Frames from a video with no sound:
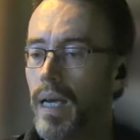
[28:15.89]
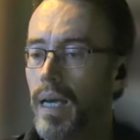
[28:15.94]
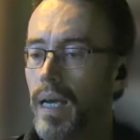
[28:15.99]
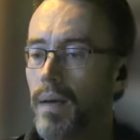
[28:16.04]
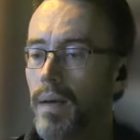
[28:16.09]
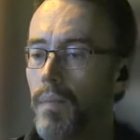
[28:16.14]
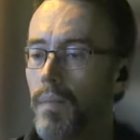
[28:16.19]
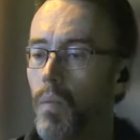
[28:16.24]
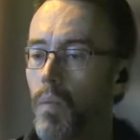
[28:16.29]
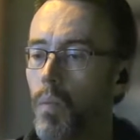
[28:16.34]

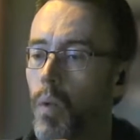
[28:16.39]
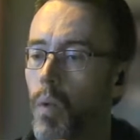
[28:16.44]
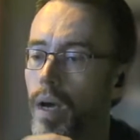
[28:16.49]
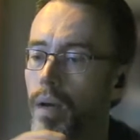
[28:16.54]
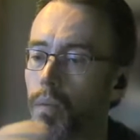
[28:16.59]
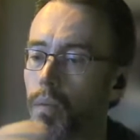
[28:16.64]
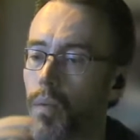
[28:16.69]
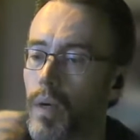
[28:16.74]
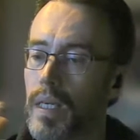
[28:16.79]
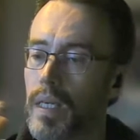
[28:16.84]

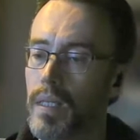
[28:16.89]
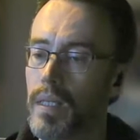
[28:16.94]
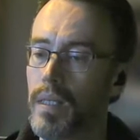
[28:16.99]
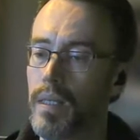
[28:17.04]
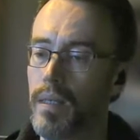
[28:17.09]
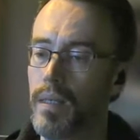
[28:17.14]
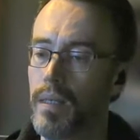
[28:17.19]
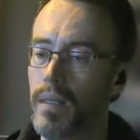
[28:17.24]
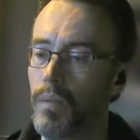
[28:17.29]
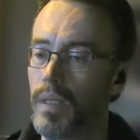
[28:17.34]
what is
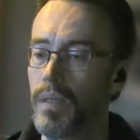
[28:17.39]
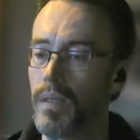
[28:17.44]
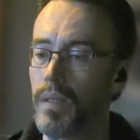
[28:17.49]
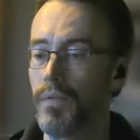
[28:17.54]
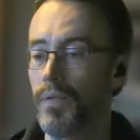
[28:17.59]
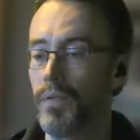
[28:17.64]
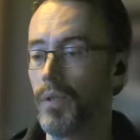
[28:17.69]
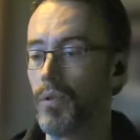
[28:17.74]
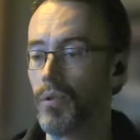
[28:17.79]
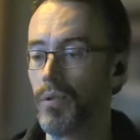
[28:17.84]
the
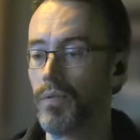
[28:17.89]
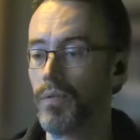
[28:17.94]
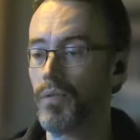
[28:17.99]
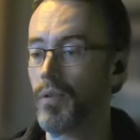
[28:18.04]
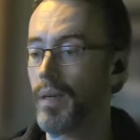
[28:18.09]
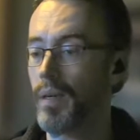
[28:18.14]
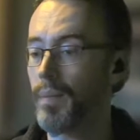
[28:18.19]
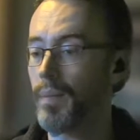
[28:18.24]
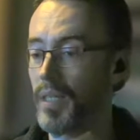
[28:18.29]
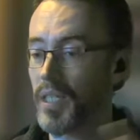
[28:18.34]
future of
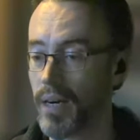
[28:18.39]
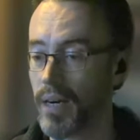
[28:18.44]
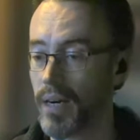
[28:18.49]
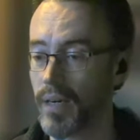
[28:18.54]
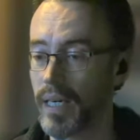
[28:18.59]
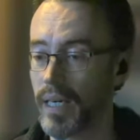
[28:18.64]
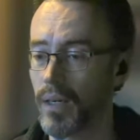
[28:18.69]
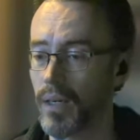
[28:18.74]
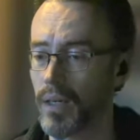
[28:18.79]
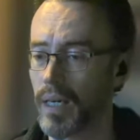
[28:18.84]
treatment generally
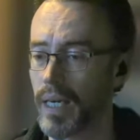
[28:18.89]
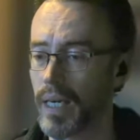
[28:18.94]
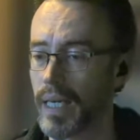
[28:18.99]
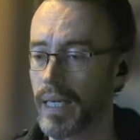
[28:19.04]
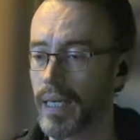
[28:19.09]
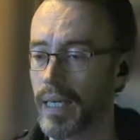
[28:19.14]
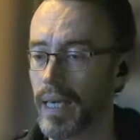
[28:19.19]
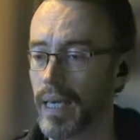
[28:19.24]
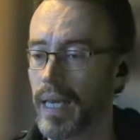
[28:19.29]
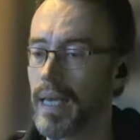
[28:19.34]
look like,
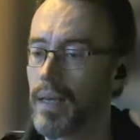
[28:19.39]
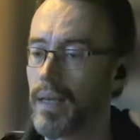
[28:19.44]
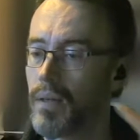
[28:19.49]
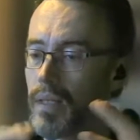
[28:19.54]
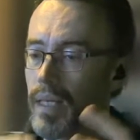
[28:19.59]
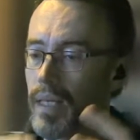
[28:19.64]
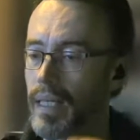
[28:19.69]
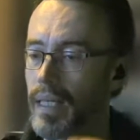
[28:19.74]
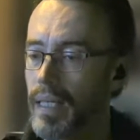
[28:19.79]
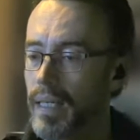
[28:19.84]
and how does
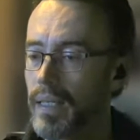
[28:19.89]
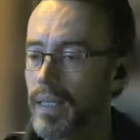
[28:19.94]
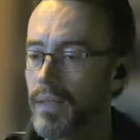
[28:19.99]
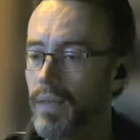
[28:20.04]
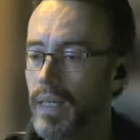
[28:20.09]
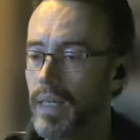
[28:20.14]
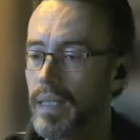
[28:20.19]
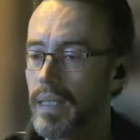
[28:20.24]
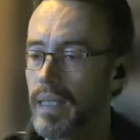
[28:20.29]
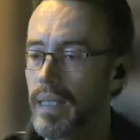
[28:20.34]
psychedelics fit
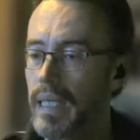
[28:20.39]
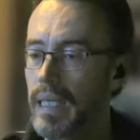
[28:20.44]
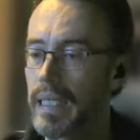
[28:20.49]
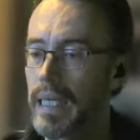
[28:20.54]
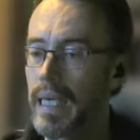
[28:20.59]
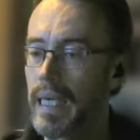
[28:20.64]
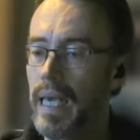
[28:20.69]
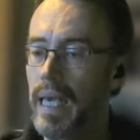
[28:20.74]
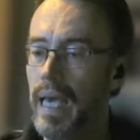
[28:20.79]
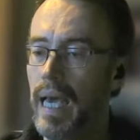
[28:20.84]
into that?
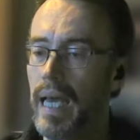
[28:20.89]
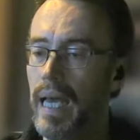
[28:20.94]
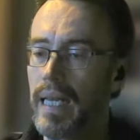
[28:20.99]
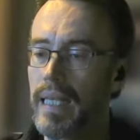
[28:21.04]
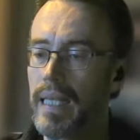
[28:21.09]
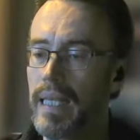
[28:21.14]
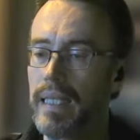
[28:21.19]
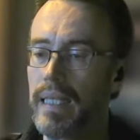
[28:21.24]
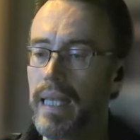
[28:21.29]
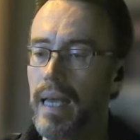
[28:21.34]
And I
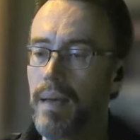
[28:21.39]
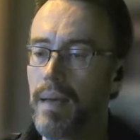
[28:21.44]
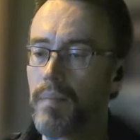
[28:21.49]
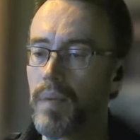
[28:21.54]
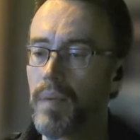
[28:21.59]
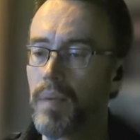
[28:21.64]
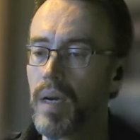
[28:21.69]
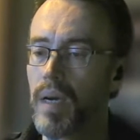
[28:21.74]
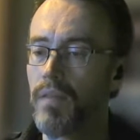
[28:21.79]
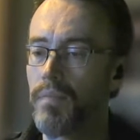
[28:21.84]
think that
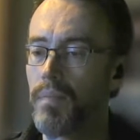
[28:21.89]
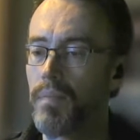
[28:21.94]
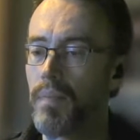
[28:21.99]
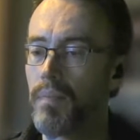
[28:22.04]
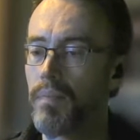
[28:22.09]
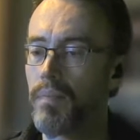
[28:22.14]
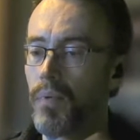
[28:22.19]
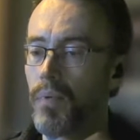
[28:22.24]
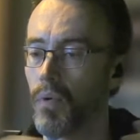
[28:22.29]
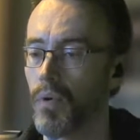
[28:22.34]
kind of
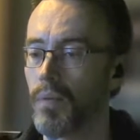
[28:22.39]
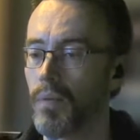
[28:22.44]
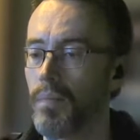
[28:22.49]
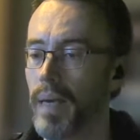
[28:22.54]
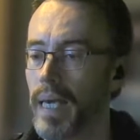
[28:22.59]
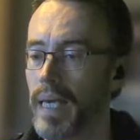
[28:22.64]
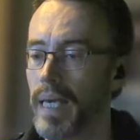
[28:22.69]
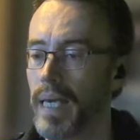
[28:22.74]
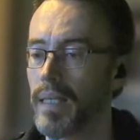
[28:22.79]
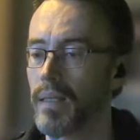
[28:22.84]
broad
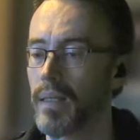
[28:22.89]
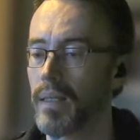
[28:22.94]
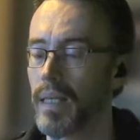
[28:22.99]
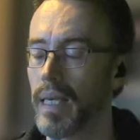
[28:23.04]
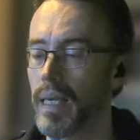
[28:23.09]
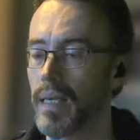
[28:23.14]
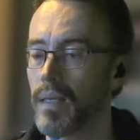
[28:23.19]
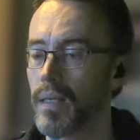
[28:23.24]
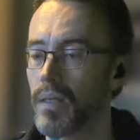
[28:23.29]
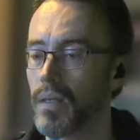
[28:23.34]
base
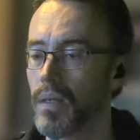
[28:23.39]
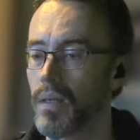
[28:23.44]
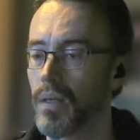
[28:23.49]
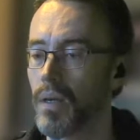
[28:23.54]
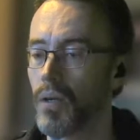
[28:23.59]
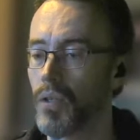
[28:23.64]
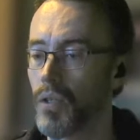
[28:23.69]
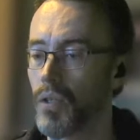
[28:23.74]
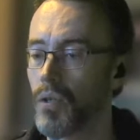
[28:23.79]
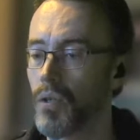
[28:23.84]
is
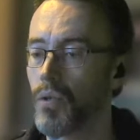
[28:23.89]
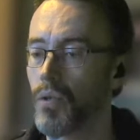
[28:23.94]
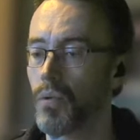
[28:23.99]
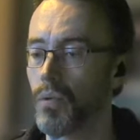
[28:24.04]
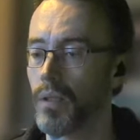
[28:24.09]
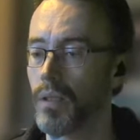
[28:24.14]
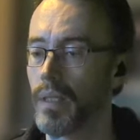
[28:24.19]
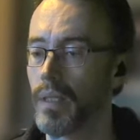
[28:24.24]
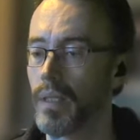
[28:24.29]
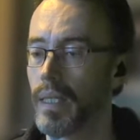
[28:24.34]

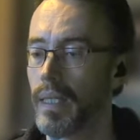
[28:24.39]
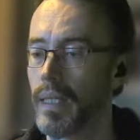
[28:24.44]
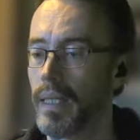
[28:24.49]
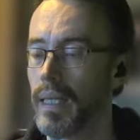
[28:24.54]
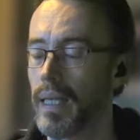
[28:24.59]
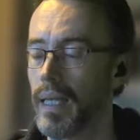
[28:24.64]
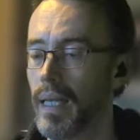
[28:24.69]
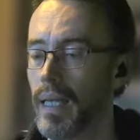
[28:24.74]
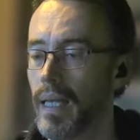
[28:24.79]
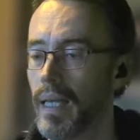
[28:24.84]
unusual,
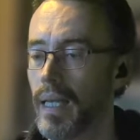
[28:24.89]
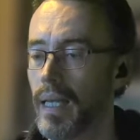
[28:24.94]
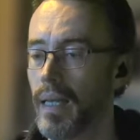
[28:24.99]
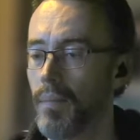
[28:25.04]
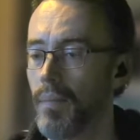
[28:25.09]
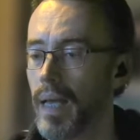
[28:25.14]
and